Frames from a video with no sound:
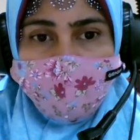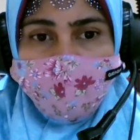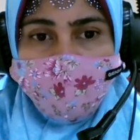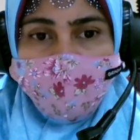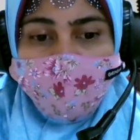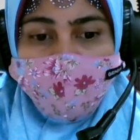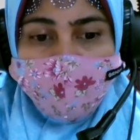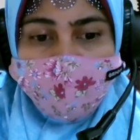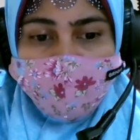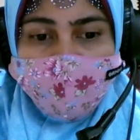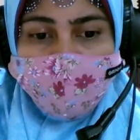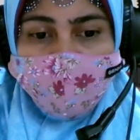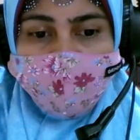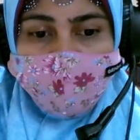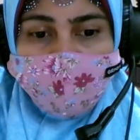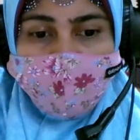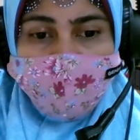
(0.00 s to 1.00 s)
first,
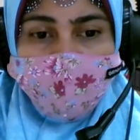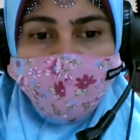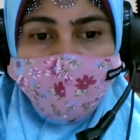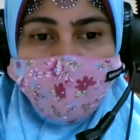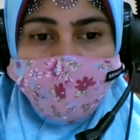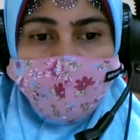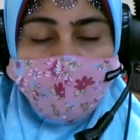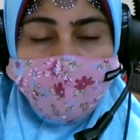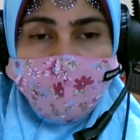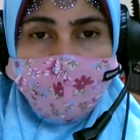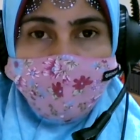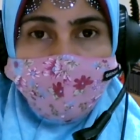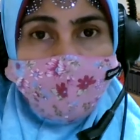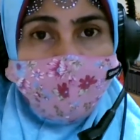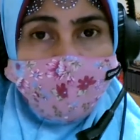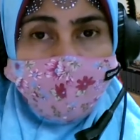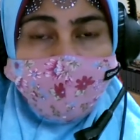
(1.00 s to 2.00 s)
yeah,
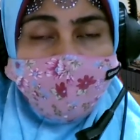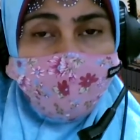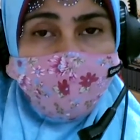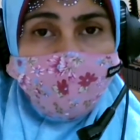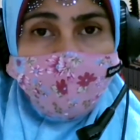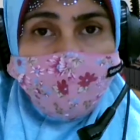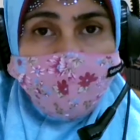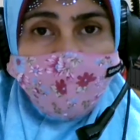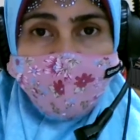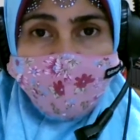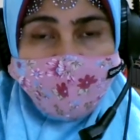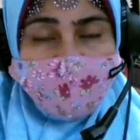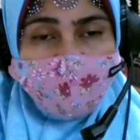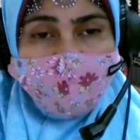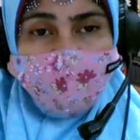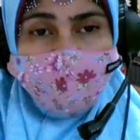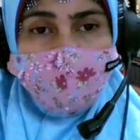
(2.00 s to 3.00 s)
there are actually
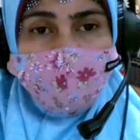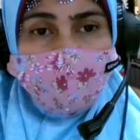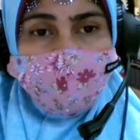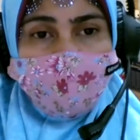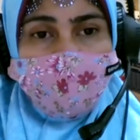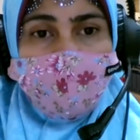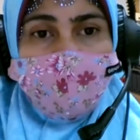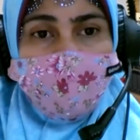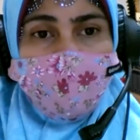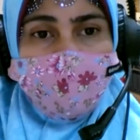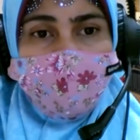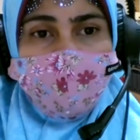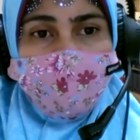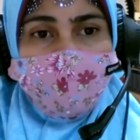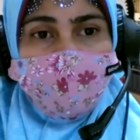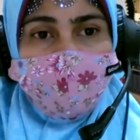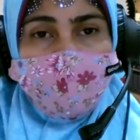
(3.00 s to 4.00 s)
18 kind of
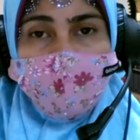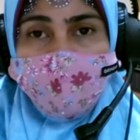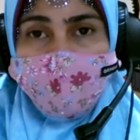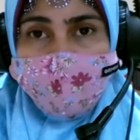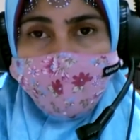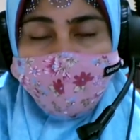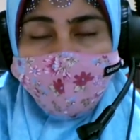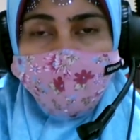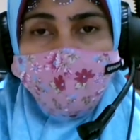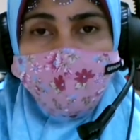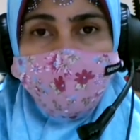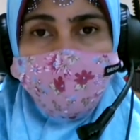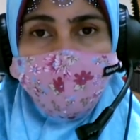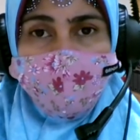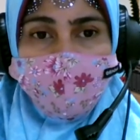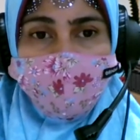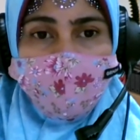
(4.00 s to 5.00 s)
folktales.
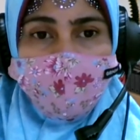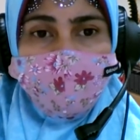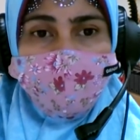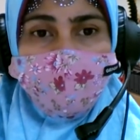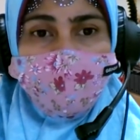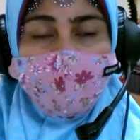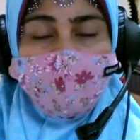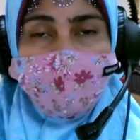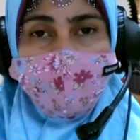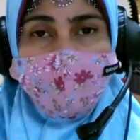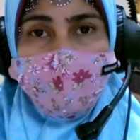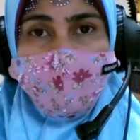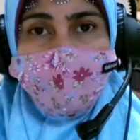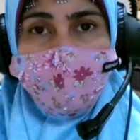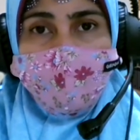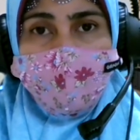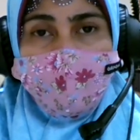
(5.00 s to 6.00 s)
First,
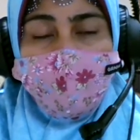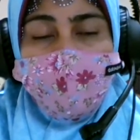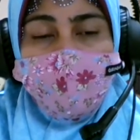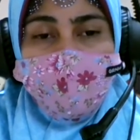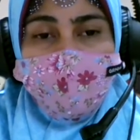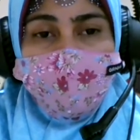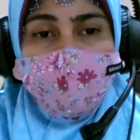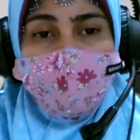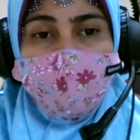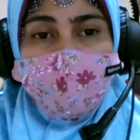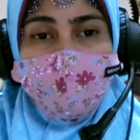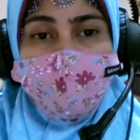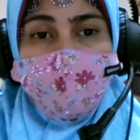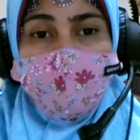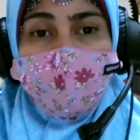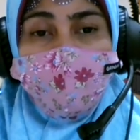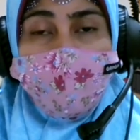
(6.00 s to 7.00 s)
called
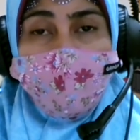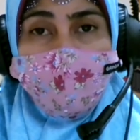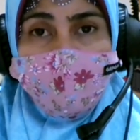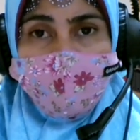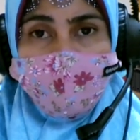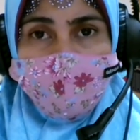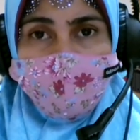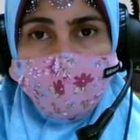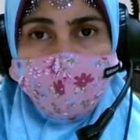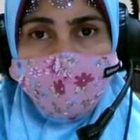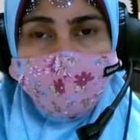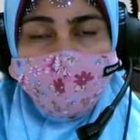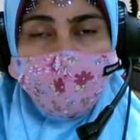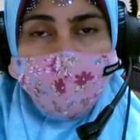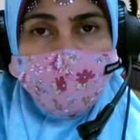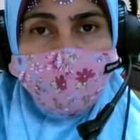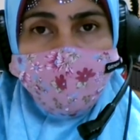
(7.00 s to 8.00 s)
fables.
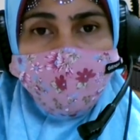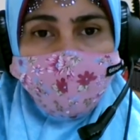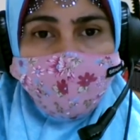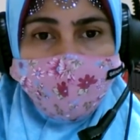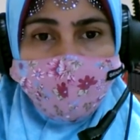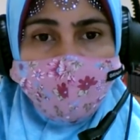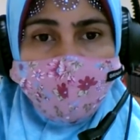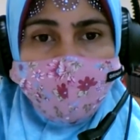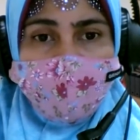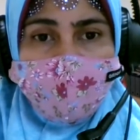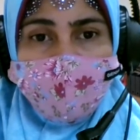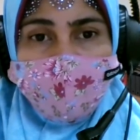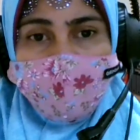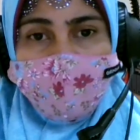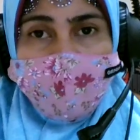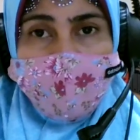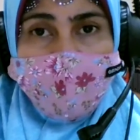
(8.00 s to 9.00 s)
Fables are
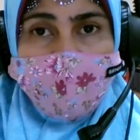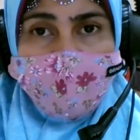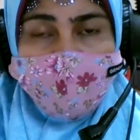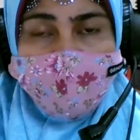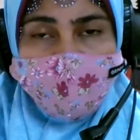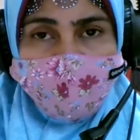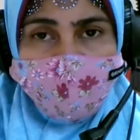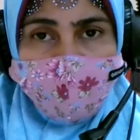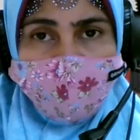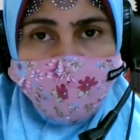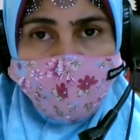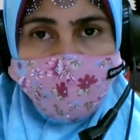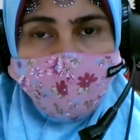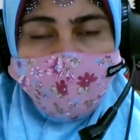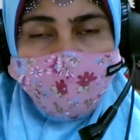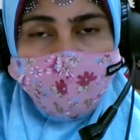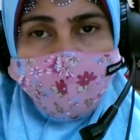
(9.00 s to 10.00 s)
animal
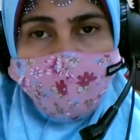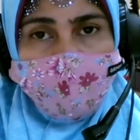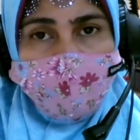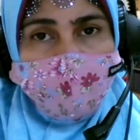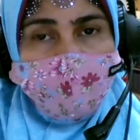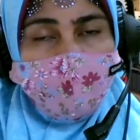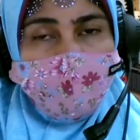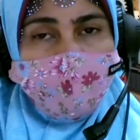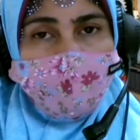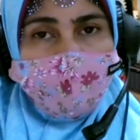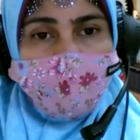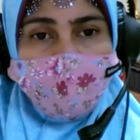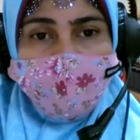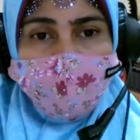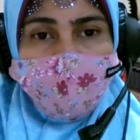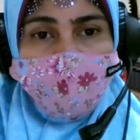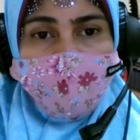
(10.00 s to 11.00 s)
stories.
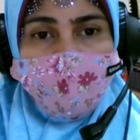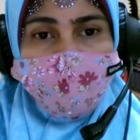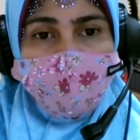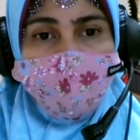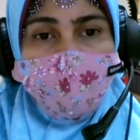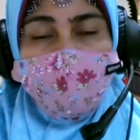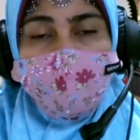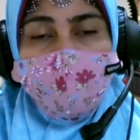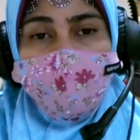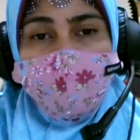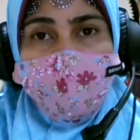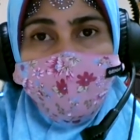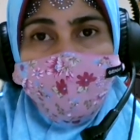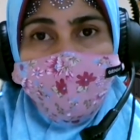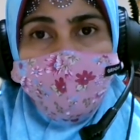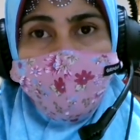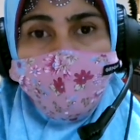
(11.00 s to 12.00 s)
Number two,
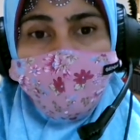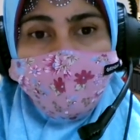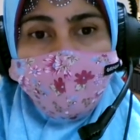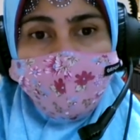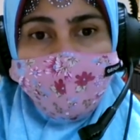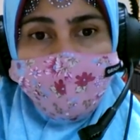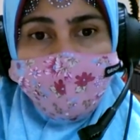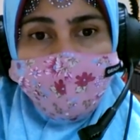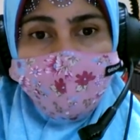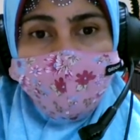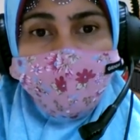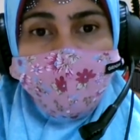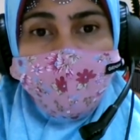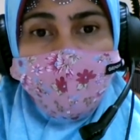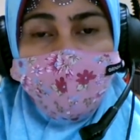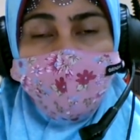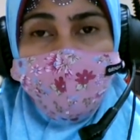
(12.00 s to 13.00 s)
folktales
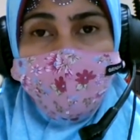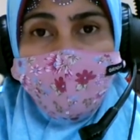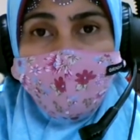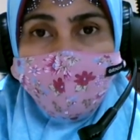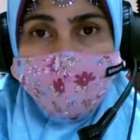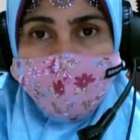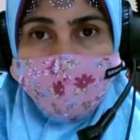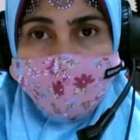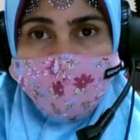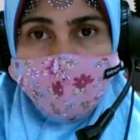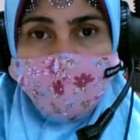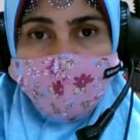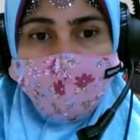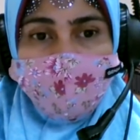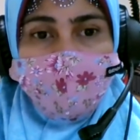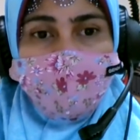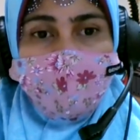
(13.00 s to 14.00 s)
of the
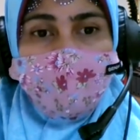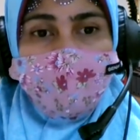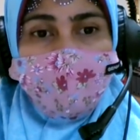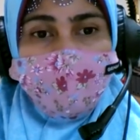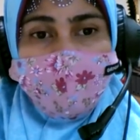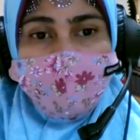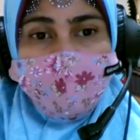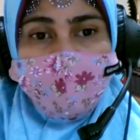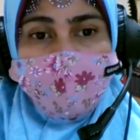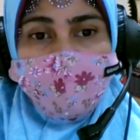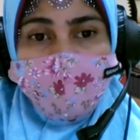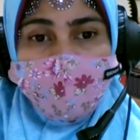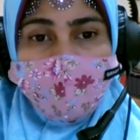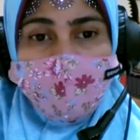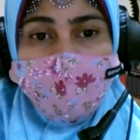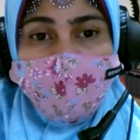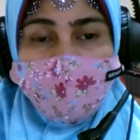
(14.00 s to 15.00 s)
sea. Number
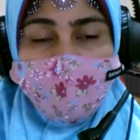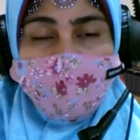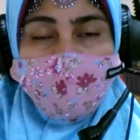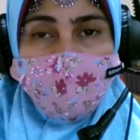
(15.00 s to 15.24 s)
three,